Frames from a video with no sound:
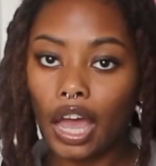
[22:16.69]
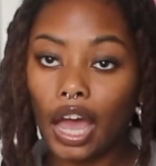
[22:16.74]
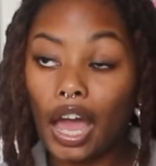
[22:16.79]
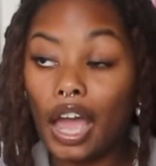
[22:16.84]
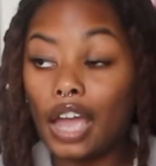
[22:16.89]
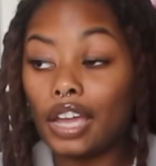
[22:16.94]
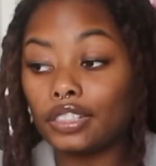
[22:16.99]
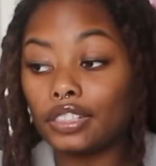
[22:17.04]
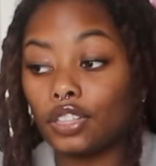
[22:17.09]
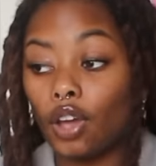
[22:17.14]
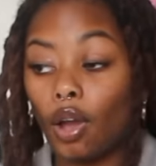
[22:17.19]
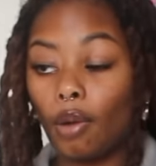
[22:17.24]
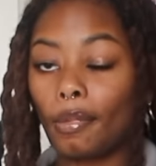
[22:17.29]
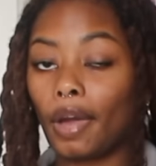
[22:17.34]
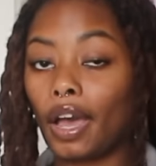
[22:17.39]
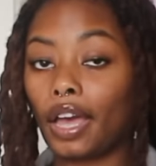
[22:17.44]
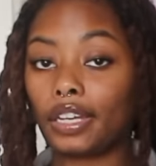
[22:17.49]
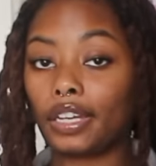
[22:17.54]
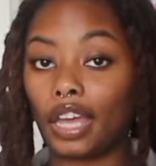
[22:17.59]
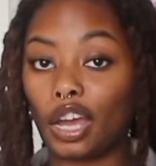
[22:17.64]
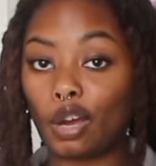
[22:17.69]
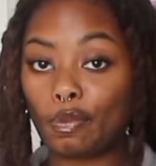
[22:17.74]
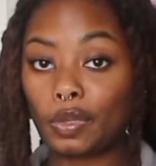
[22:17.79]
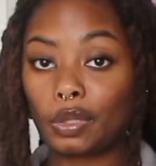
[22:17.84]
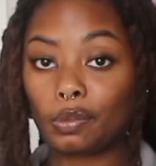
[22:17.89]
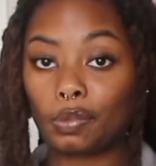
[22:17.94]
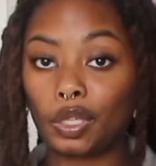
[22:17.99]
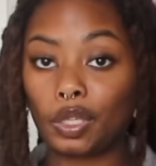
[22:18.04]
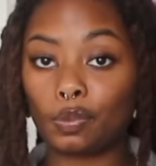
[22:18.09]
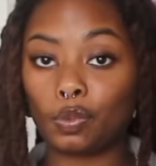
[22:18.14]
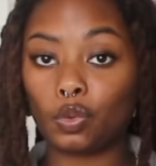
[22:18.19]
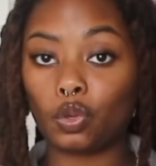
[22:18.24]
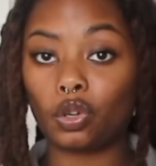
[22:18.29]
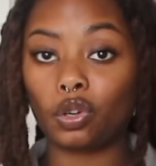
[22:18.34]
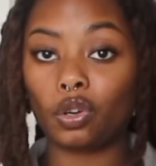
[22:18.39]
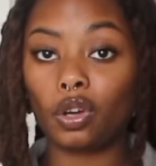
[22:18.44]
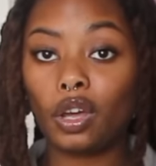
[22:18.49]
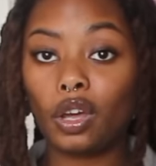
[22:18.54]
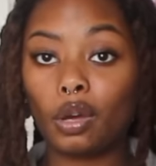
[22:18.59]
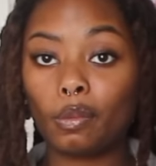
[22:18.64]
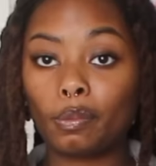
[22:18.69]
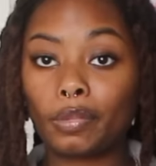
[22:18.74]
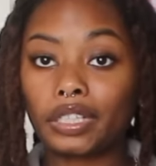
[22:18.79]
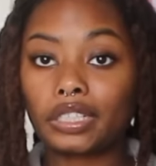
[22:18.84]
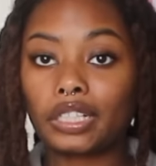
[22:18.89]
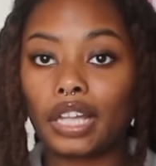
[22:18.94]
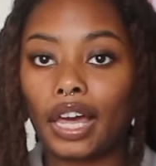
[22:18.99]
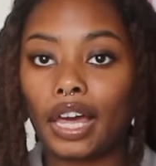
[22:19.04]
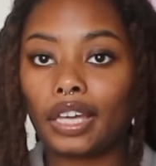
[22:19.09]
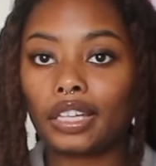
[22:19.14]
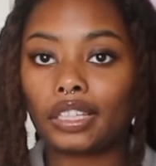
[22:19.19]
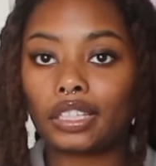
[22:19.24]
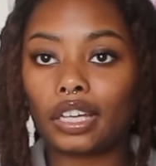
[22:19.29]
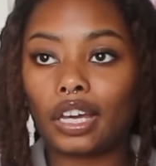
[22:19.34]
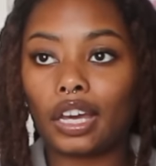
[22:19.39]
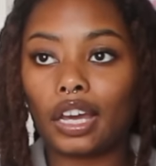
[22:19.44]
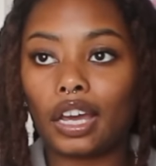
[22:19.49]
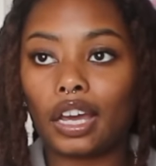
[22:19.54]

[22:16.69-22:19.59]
I don't mind helping people, but, like,